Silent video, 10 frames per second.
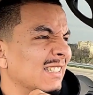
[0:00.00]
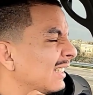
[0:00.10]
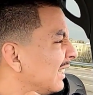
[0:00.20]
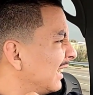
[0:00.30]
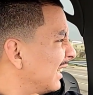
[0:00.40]

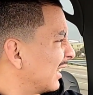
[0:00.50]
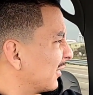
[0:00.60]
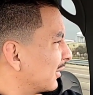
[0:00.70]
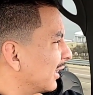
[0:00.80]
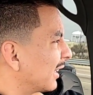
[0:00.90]
Need
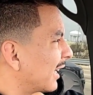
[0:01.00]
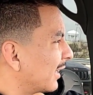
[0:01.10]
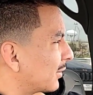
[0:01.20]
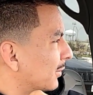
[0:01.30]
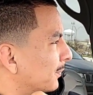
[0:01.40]
a freaking
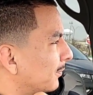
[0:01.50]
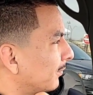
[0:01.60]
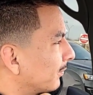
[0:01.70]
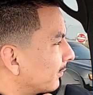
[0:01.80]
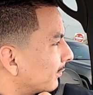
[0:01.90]
axle.
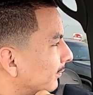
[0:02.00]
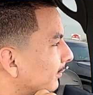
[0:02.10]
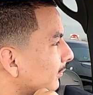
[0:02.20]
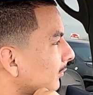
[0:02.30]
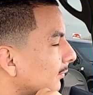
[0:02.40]

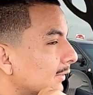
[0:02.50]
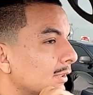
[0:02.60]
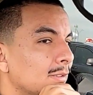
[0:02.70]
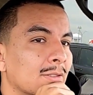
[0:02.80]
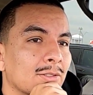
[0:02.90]

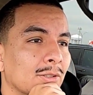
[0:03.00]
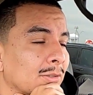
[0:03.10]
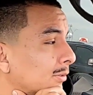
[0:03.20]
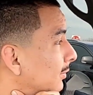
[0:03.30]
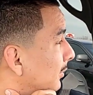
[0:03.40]

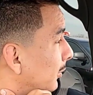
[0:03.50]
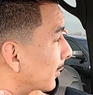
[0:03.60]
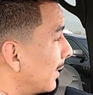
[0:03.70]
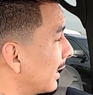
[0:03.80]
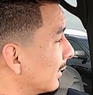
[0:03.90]
So
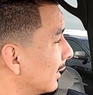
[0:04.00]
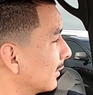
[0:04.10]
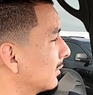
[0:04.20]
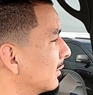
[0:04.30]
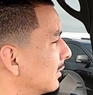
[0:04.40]
with my
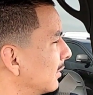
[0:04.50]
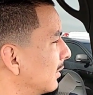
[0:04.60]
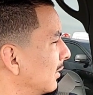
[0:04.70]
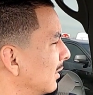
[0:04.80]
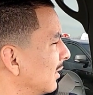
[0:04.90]
luck,
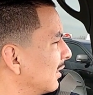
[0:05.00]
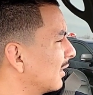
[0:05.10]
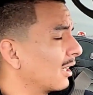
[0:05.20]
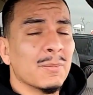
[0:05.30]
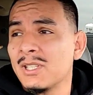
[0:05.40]

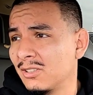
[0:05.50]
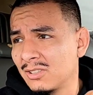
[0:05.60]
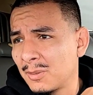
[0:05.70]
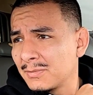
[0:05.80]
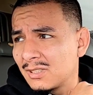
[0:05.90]
and I'm
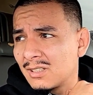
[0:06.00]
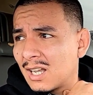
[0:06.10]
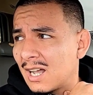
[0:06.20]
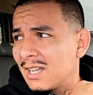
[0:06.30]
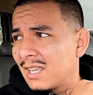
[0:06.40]
telling you,
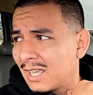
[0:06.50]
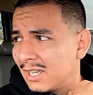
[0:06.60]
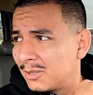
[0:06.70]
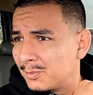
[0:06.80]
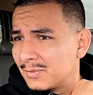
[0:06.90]
I
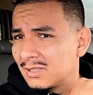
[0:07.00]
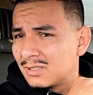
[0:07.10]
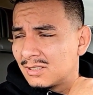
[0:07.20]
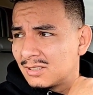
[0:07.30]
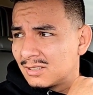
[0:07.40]
am
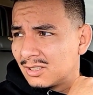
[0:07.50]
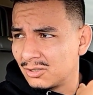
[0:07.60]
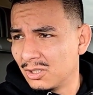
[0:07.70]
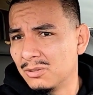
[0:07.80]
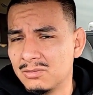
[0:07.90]
the
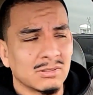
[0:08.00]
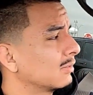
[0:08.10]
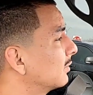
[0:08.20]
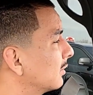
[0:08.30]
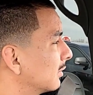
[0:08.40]
GOAT
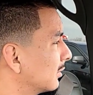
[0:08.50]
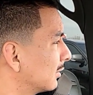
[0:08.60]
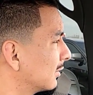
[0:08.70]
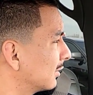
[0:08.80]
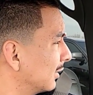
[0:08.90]

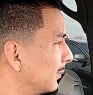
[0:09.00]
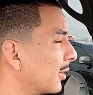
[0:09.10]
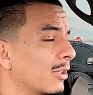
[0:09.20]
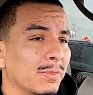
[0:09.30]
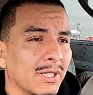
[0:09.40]
of
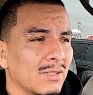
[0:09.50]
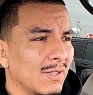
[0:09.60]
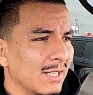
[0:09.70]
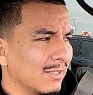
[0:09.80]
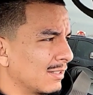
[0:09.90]
marketplace
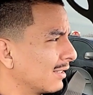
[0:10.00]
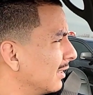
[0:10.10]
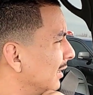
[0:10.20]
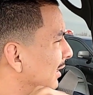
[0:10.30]
finds.